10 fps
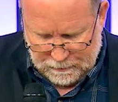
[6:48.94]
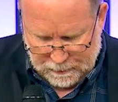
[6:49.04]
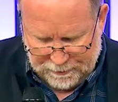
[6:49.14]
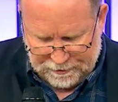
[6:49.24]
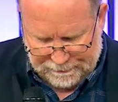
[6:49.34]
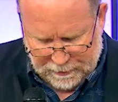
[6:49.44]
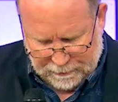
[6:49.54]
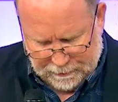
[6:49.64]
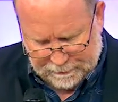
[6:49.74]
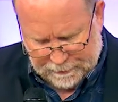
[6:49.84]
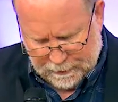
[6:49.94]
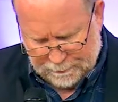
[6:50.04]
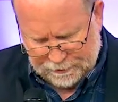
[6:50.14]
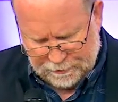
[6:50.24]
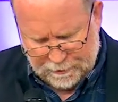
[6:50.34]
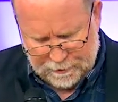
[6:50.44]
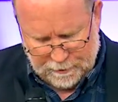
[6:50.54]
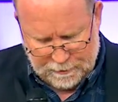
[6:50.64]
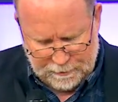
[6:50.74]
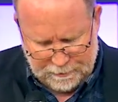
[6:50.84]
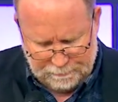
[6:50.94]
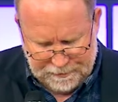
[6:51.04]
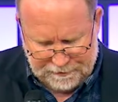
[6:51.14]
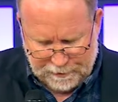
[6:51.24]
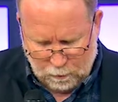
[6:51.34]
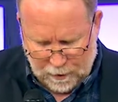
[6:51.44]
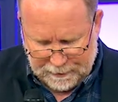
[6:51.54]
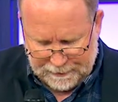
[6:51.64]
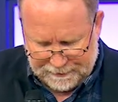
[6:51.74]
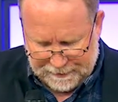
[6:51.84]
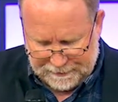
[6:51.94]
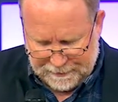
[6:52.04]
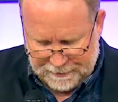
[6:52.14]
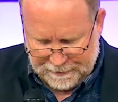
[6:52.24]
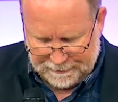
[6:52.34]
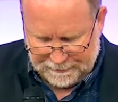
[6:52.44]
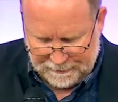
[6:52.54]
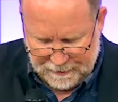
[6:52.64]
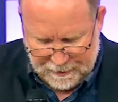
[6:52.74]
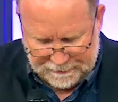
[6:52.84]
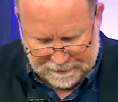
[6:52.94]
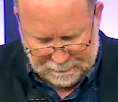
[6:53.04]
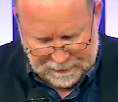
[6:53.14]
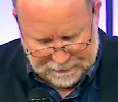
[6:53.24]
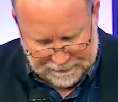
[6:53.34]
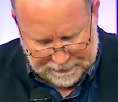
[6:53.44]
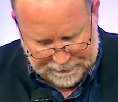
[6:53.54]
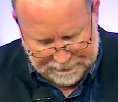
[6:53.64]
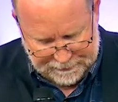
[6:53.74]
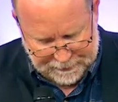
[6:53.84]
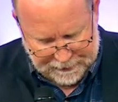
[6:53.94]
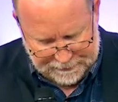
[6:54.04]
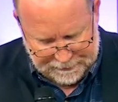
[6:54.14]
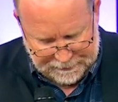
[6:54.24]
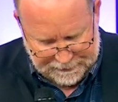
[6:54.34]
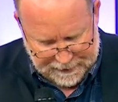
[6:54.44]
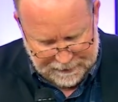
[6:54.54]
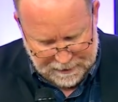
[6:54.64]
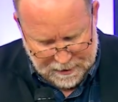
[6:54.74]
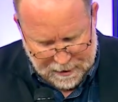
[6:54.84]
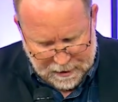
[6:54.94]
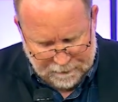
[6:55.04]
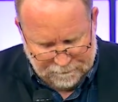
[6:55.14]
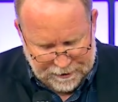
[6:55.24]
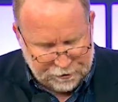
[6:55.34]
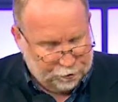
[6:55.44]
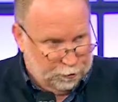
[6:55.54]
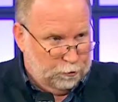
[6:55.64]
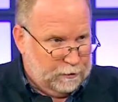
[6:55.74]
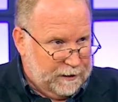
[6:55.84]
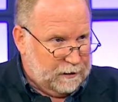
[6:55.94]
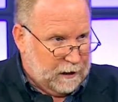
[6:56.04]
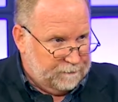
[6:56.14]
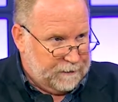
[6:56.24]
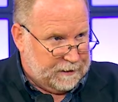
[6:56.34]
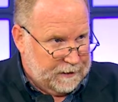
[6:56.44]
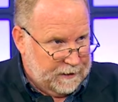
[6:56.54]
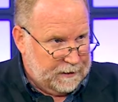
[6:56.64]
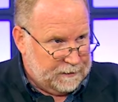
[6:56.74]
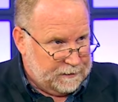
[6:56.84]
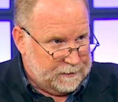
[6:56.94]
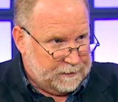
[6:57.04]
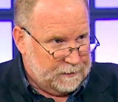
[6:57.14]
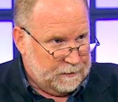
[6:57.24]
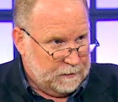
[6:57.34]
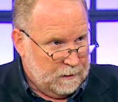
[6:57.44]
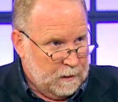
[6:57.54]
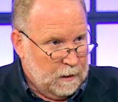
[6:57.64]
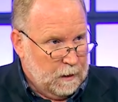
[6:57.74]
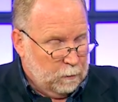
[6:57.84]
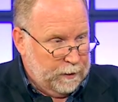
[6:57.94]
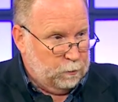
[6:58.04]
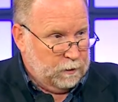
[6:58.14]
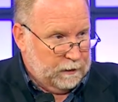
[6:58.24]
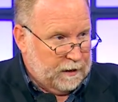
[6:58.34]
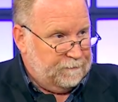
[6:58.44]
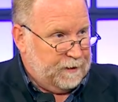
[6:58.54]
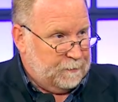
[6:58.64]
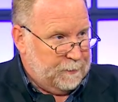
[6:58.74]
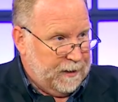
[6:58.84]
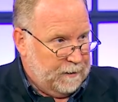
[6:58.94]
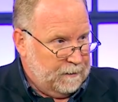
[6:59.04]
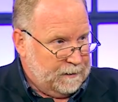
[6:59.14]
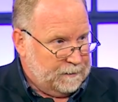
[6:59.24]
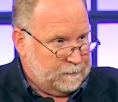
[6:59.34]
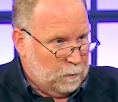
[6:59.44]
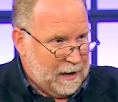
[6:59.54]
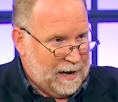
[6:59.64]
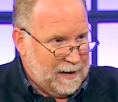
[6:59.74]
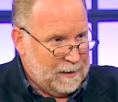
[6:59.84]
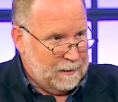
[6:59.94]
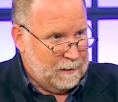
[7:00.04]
Commission, I'm going to close it. Commissioner B J Walker said to this, said, me, said this to us. She said, "If we truly love the kids, we will love their parents." Why?